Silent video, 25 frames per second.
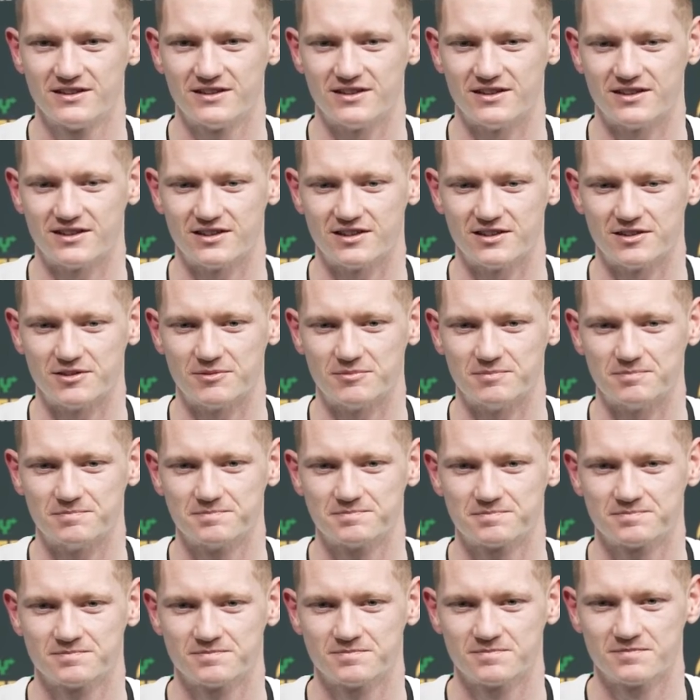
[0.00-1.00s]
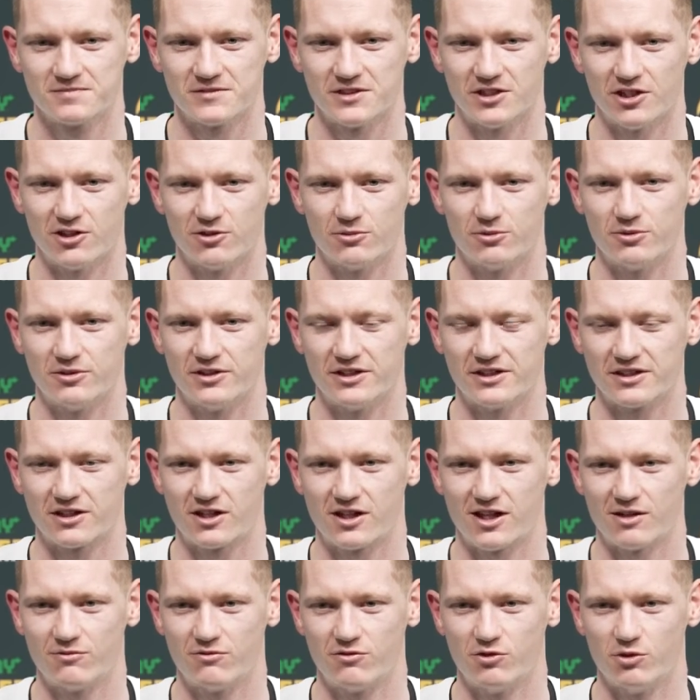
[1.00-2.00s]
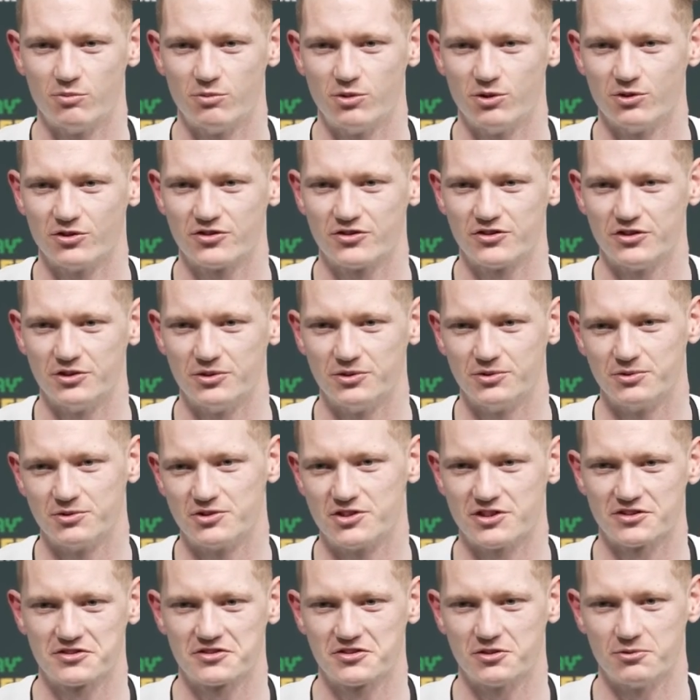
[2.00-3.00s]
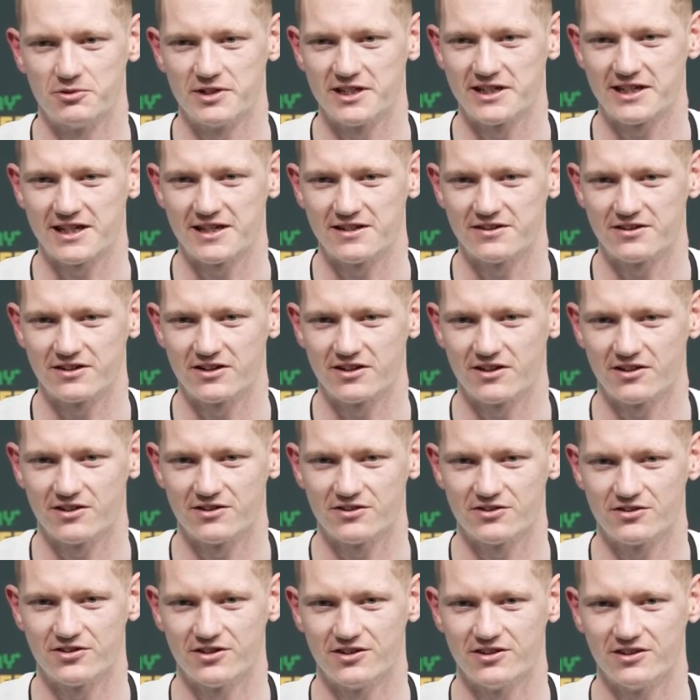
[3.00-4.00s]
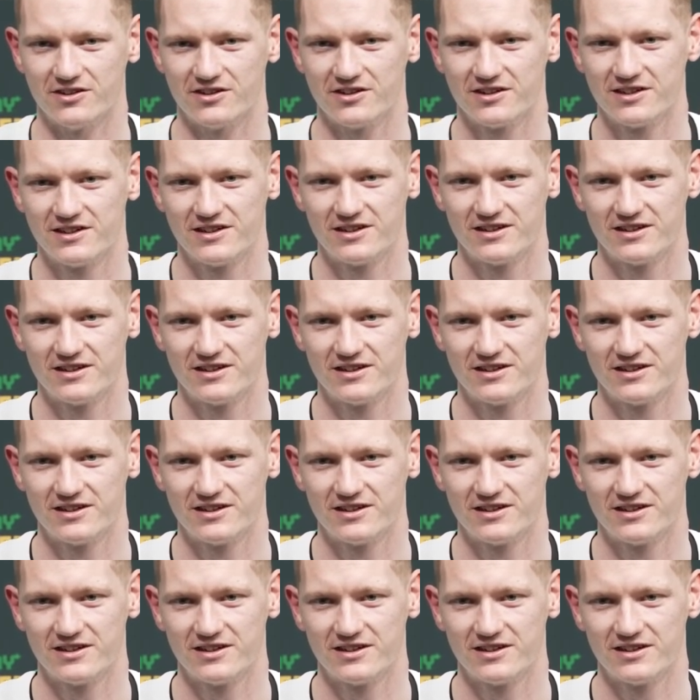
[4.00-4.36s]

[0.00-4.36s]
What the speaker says: You know, we're in club football still just a weekend ago, so